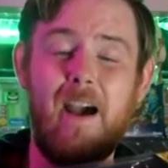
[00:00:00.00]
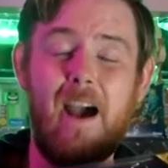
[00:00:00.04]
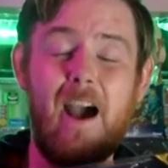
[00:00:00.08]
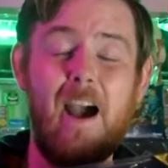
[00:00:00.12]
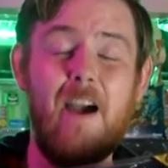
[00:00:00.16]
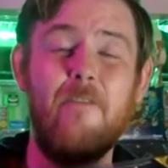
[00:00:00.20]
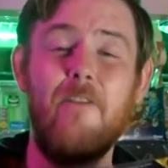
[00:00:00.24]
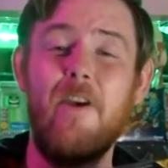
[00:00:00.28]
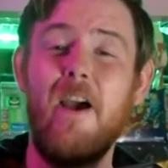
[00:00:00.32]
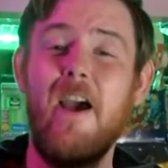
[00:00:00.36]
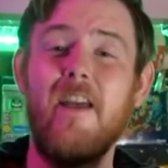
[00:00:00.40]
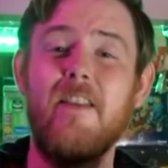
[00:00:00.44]

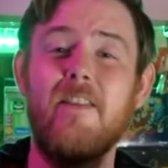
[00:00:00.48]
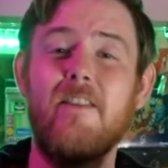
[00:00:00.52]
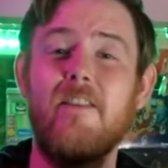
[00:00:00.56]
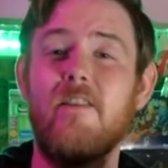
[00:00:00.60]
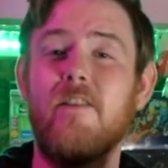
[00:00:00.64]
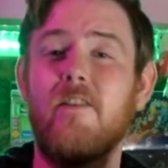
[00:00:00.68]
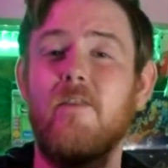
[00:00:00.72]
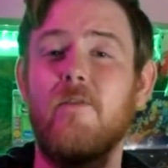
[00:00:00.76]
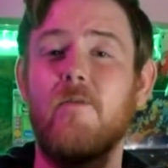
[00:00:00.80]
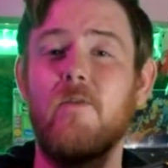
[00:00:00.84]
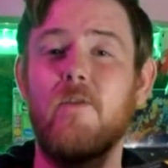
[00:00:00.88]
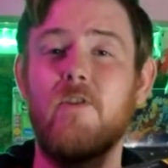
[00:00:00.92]
I've had
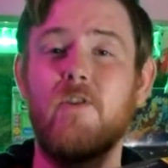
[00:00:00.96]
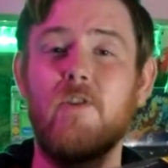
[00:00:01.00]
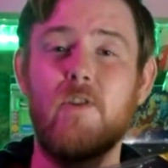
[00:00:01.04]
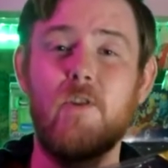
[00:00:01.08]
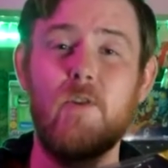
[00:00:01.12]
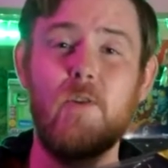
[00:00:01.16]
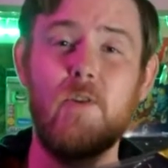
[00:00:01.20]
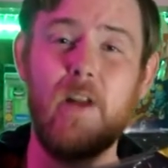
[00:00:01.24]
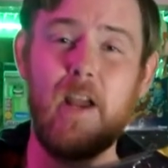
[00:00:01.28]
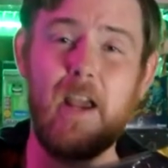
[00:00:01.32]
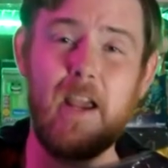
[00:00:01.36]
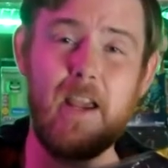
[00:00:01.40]
this for
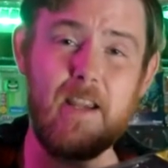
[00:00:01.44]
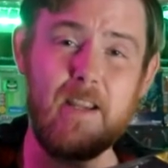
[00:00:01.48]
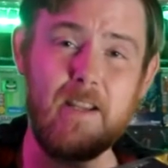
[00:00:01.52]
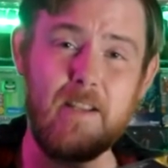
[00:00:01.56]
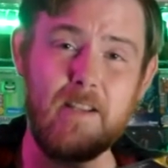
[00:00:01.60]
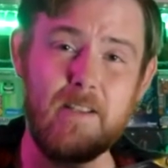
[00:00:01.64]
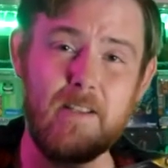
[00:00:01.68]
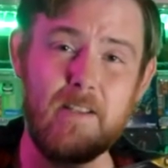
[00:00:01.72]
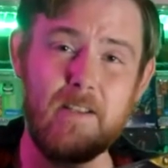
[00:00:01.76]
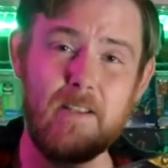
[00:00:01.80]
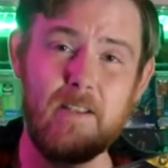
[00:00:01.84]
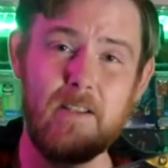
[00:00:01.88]
two
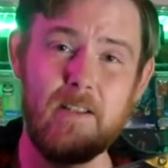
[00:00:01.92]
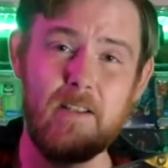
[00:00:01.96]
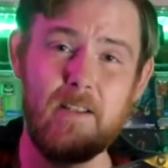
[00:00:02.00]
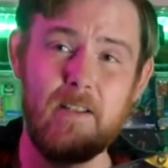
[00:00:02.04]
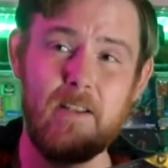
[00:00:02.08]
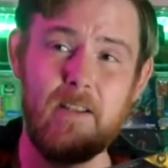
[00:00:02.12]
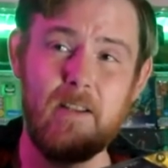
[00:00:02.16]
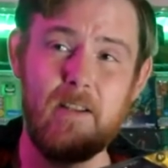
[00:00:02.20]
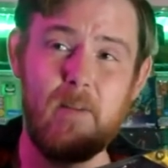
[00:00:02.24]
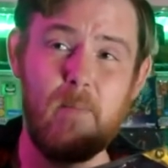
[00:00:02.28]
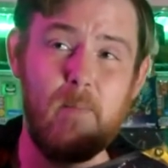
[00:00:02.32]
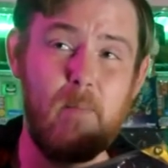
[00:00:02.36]
days,
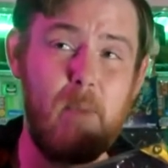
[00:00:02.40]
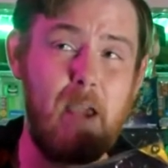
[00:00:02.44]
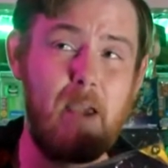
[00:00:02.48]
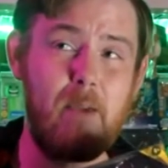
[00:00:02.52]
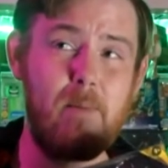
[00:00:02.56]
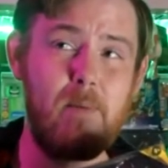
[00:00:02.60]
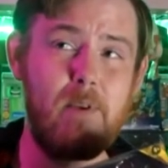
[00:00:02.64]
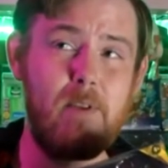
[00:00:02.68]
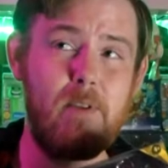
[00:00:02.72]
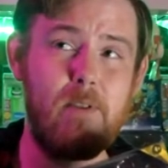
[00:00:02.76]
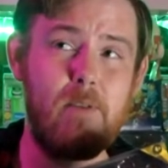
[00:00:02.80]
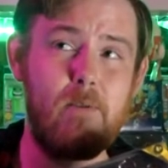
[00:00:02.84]

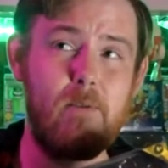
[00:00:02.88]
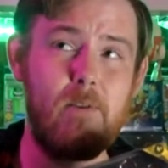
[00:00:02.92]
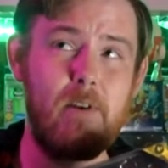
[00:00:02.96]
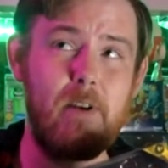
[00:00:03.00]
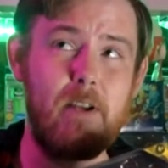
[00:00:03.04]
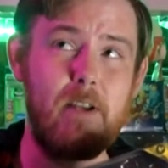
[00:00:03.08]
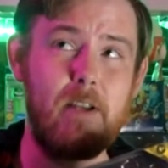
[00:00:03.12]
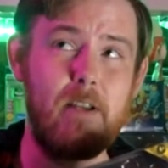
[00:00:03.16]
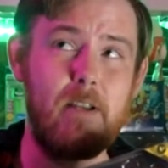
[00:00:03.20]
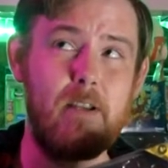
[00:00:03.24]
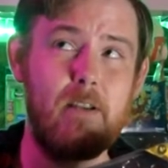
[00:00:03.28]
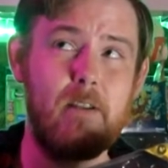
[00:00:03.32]
maybe
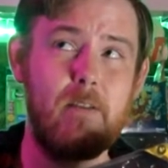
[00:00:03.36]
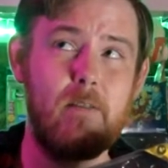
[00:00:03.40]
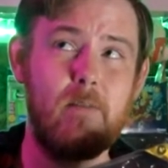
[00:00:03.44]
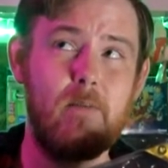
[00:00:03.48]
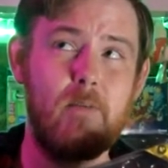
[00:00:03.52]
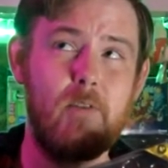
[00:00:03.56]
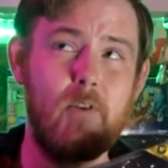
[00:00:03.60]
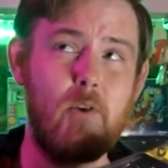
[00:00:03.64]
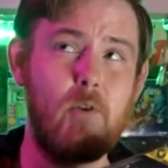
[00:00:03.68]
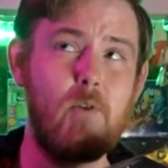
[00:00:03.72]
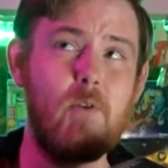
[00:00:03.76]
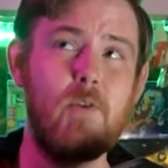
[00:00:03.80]
three,
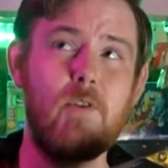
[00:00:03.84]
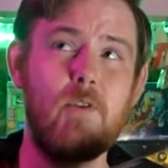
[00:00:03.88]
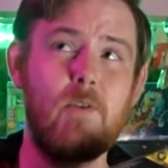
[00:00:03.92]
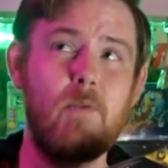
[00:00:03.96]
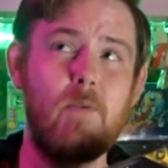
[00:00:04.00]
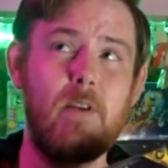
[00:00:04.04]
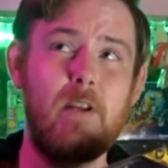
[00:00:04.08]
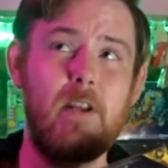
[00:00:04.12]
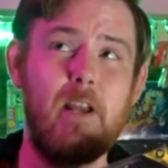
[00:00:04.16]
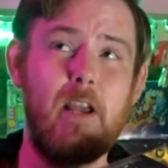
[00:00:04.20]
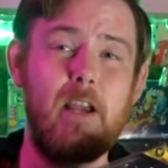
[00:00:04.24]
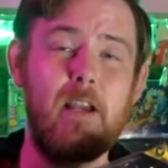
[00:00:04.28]
two or
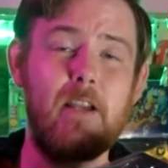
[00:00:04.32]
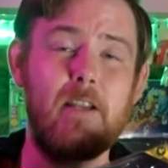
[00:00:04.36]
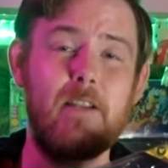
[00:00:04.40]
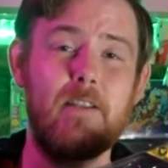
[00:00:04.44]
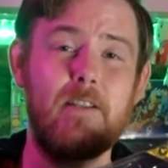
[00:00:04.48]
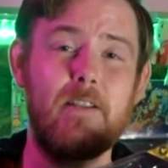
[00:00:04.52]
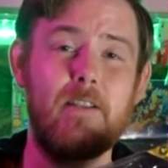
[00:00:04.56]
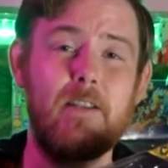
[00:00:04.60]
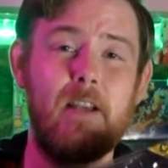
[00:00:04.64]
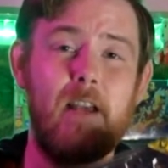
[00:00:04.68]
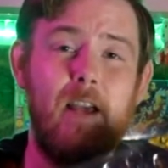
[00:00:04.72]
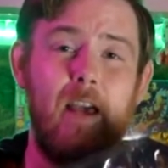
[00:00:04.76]
three
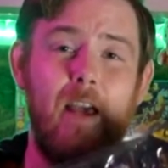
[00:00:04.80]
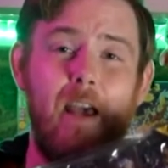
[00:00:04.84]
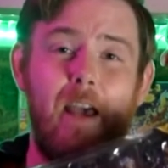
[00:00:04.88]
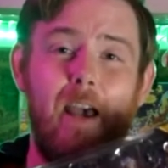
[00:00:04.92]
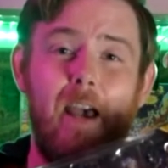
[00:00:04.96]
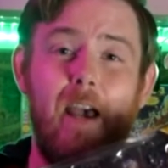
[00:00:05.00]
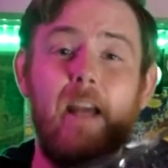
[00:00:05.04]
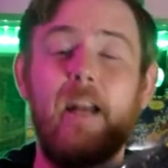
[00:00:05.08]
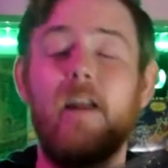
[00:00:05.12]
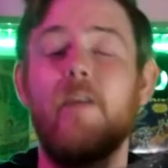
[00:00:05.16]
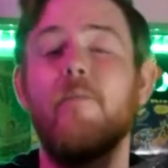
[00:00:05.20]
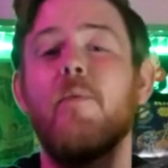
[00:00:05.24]
days,
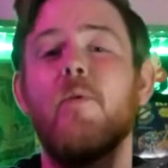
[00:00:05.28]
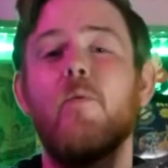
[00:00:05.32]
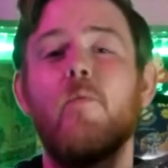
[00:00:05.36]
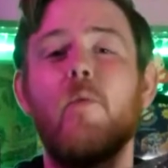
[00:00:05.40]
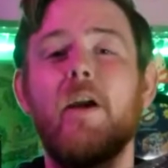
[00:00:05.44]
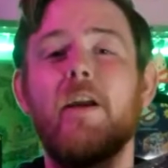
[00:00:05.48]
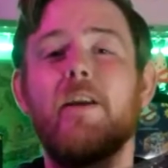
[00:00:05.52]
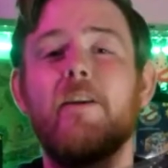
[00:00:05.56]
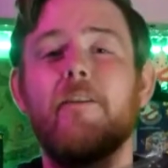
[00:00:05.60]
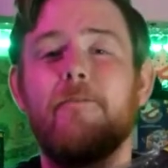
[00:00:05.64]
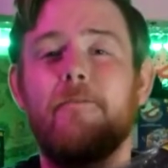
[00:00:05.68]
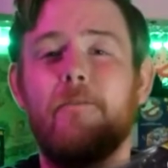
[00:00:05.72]
and I've been
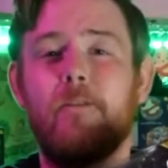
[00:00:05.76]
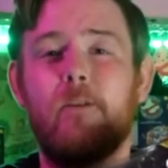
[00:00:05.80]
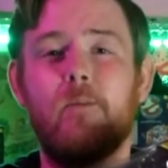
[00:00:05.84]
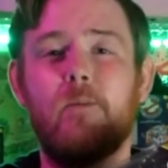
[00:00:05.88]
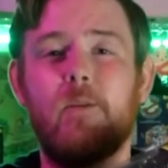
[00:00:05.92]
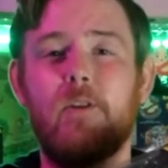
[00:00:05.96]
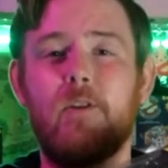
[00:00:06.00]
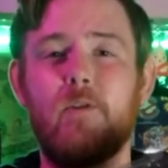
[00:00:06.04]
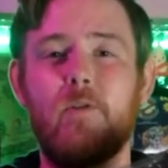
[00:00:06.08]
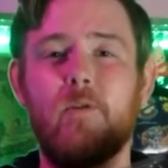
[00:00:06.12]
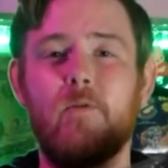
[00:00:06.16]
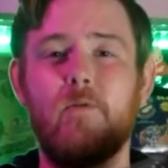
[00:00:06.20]
waiting to film
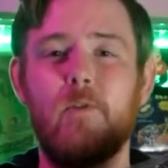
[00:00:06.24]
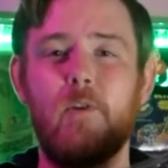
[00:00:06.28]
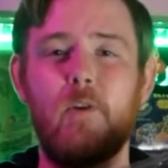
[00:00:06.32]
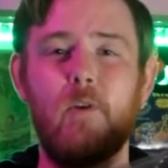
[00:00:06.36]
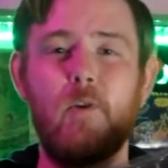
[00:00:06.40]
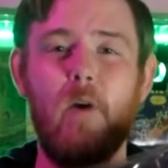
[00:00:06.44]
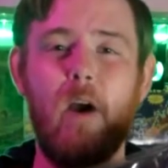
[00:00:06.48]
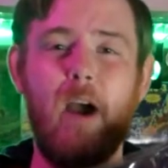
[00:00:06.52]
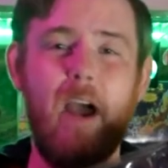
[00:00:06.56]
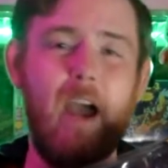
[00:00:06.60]
this review.